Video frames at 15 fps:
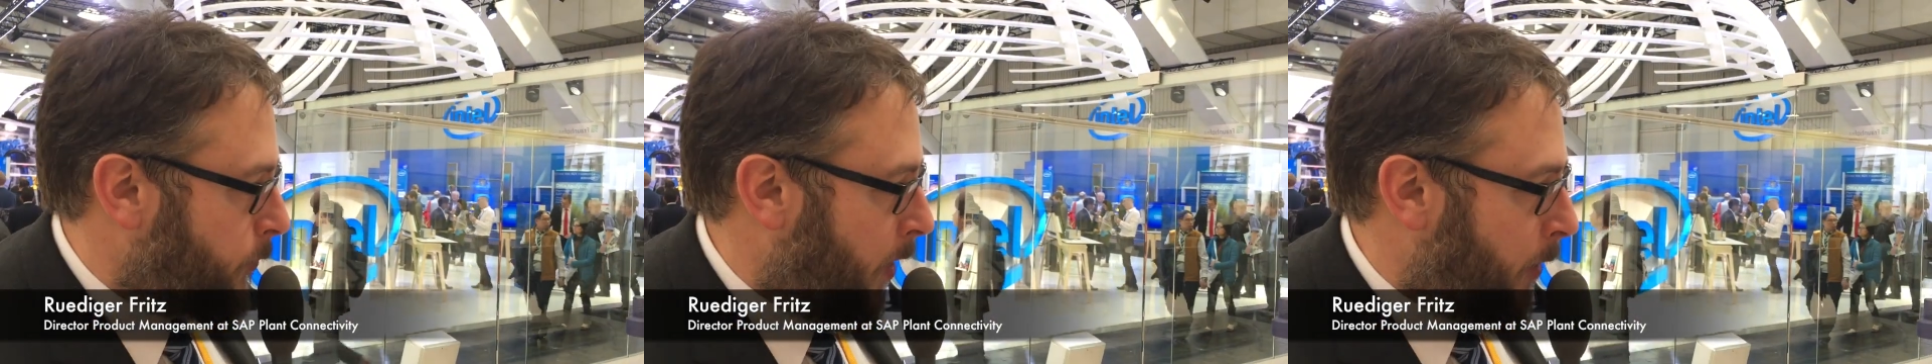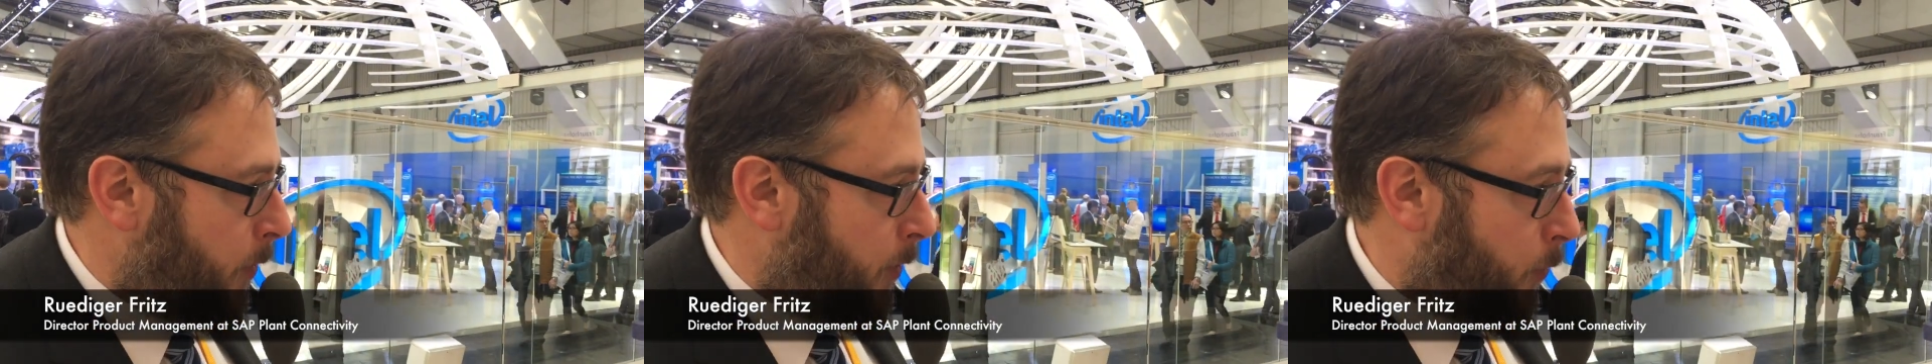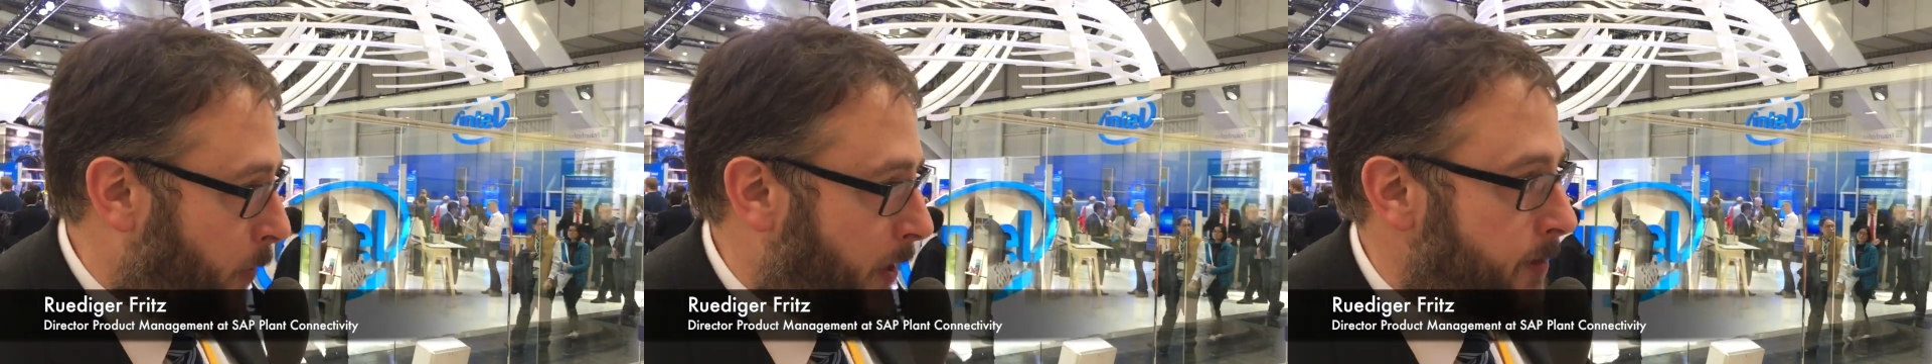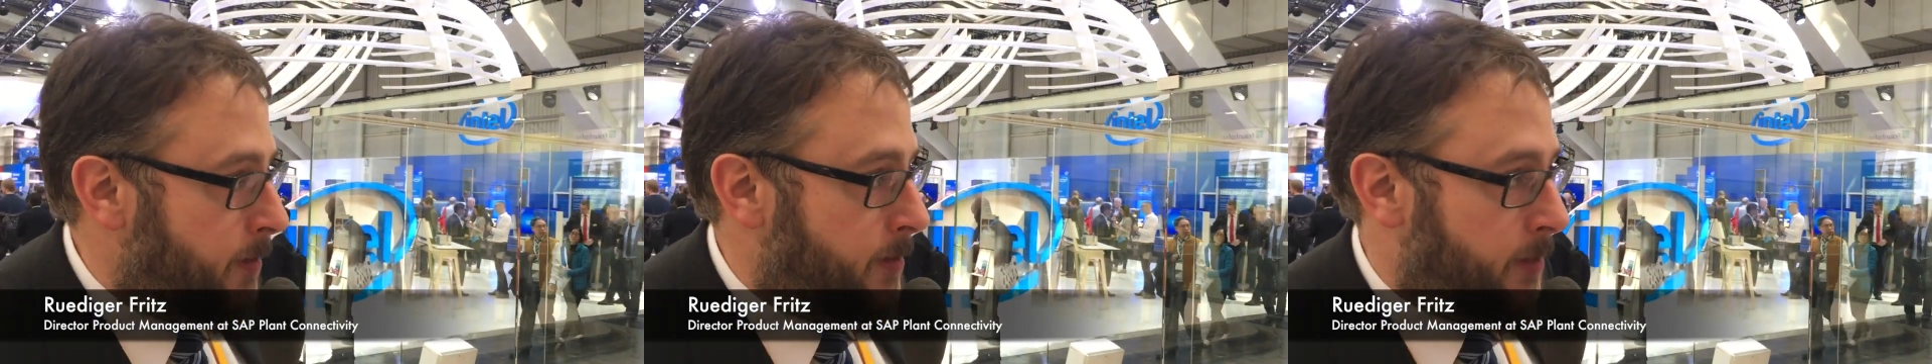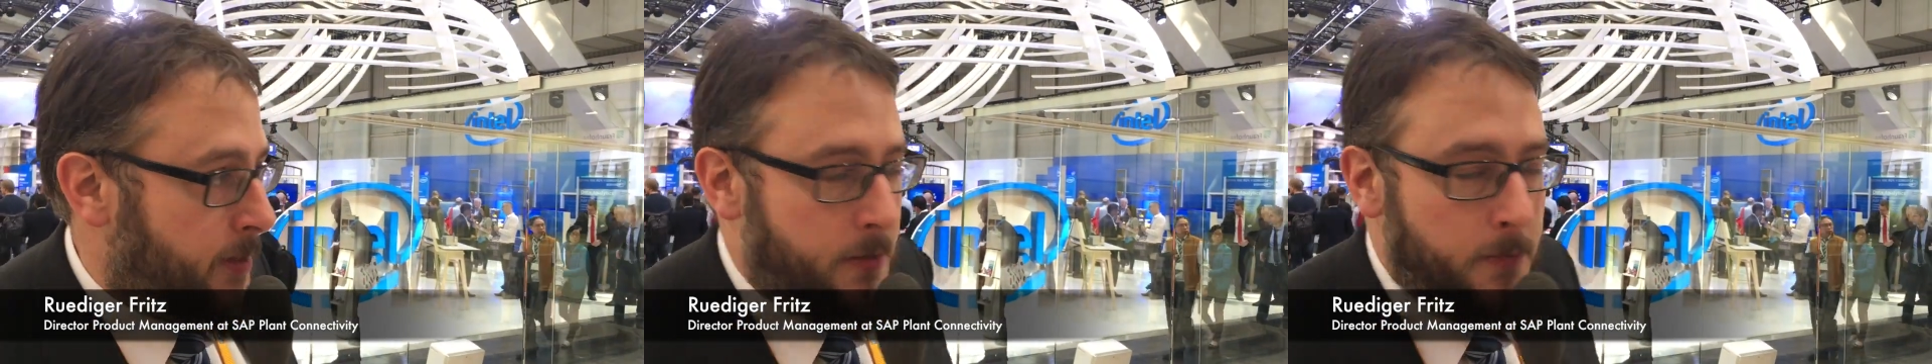where we run
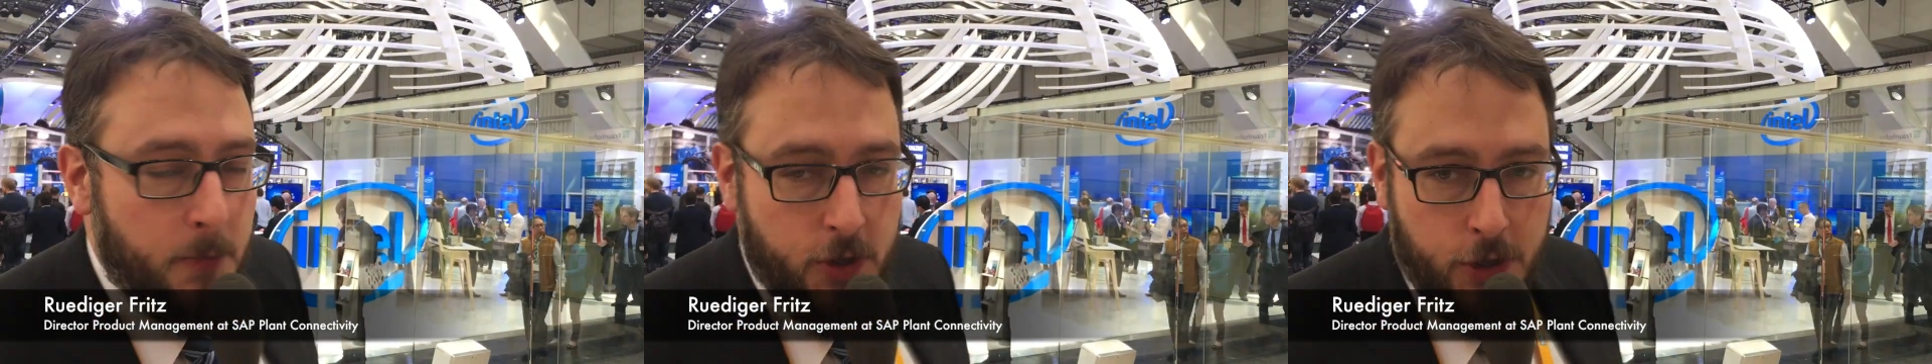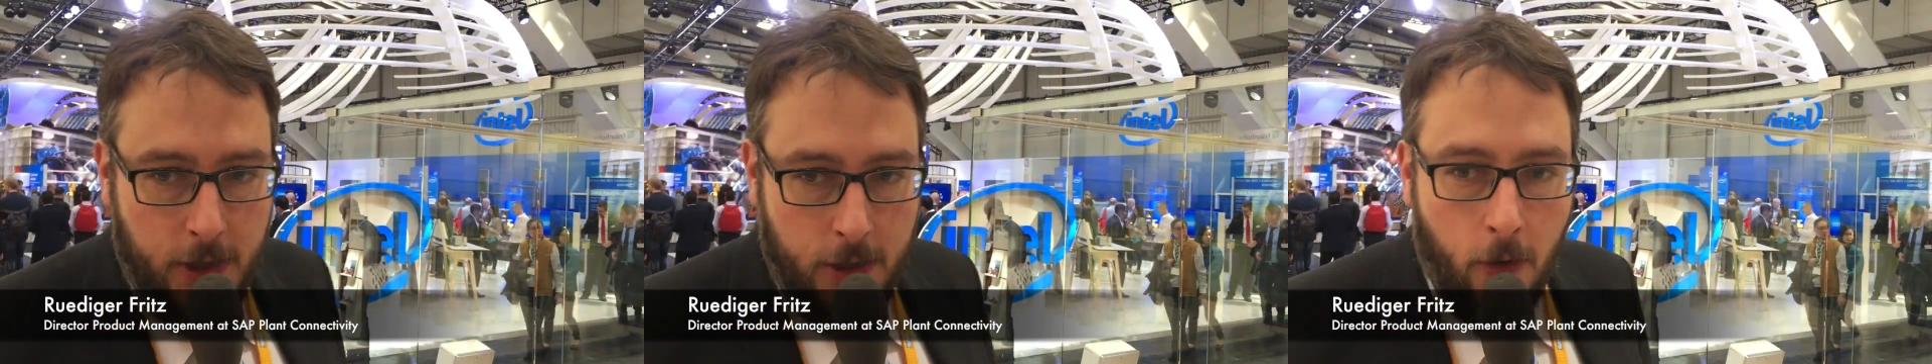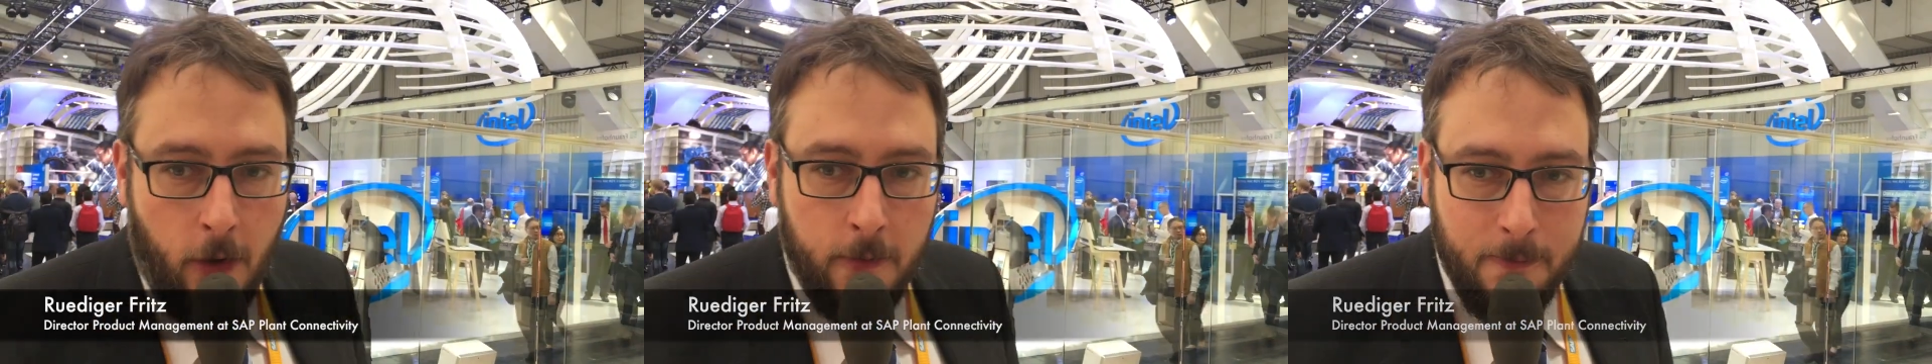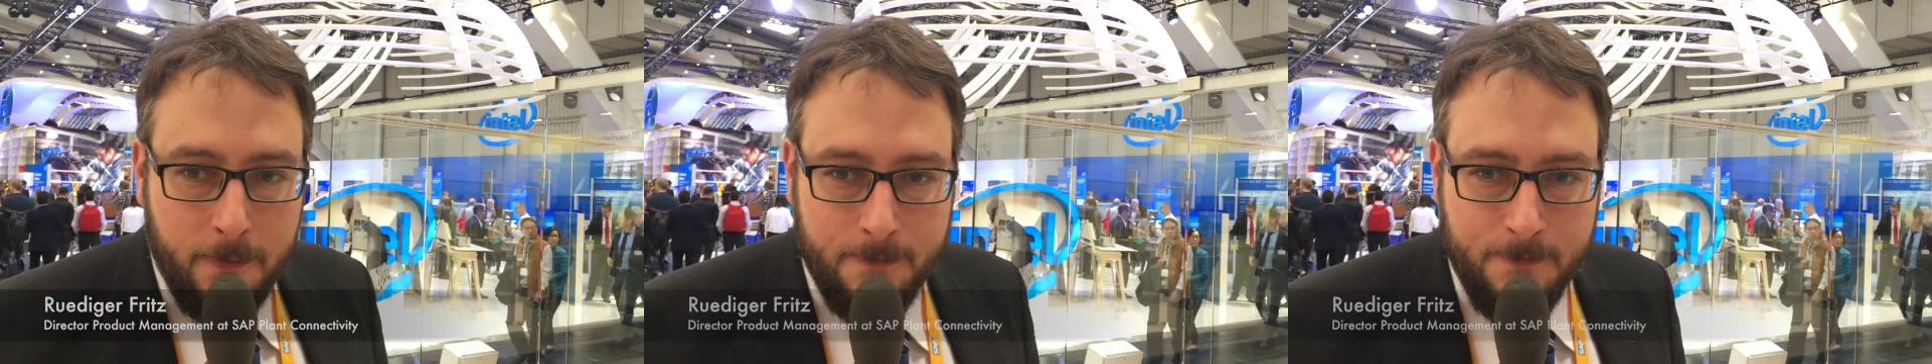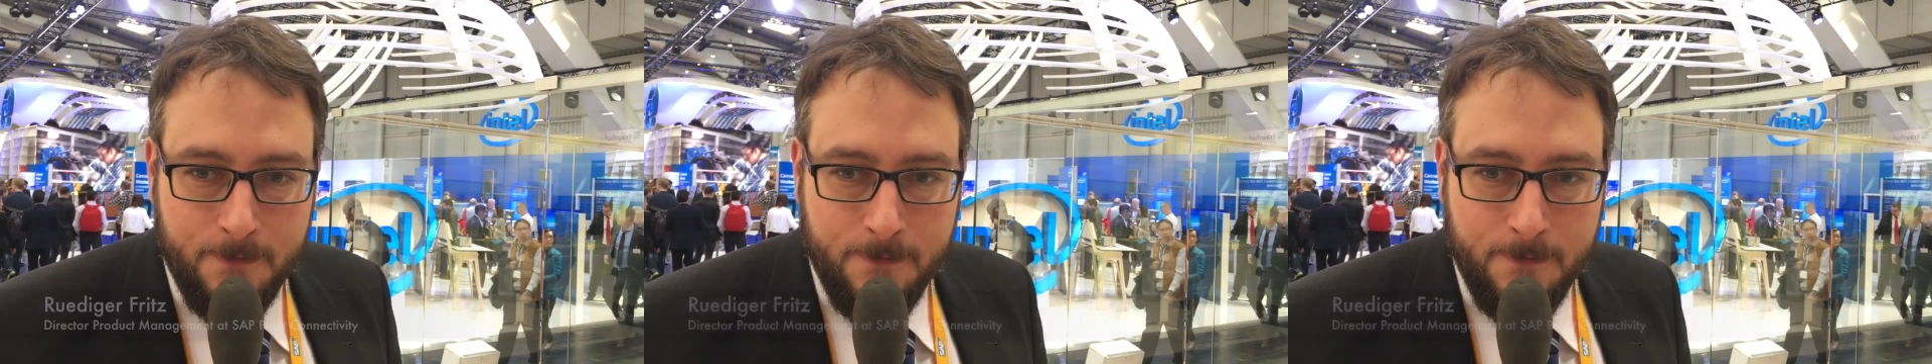this machine on.